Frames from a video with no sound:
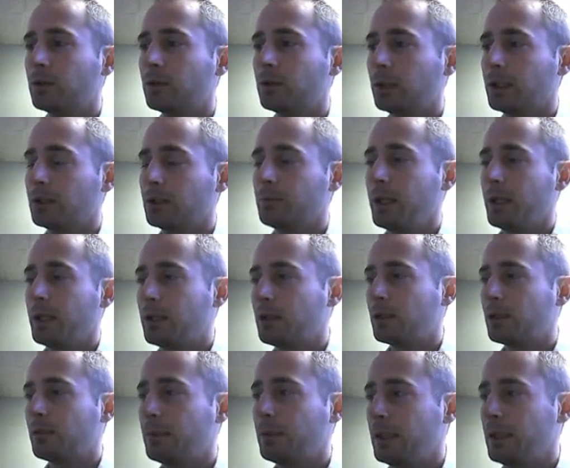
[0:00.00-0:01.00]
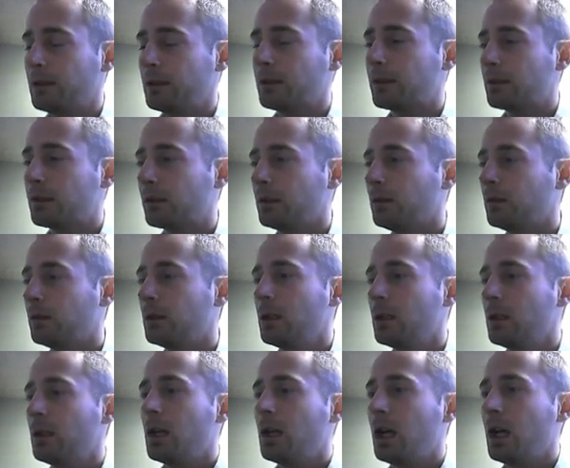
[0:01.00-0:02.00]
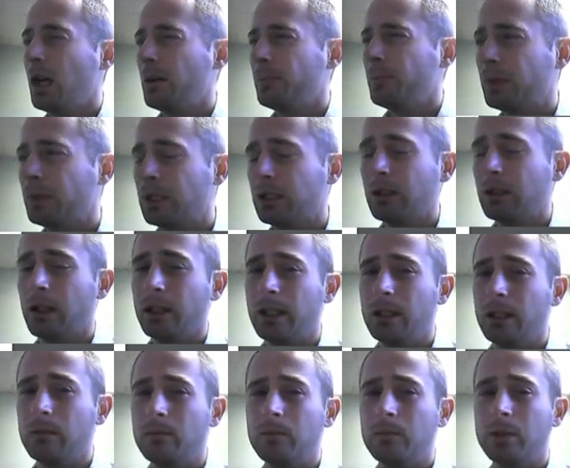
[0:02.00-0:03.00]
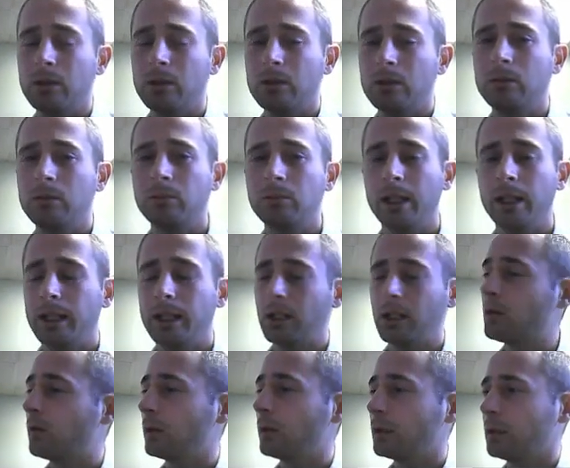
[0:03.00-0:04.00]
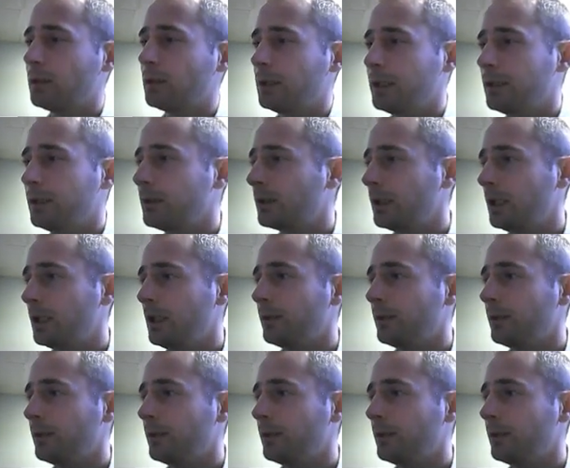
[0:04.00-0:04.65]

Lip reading: to 400 pages a piece. So again, do plan accordingly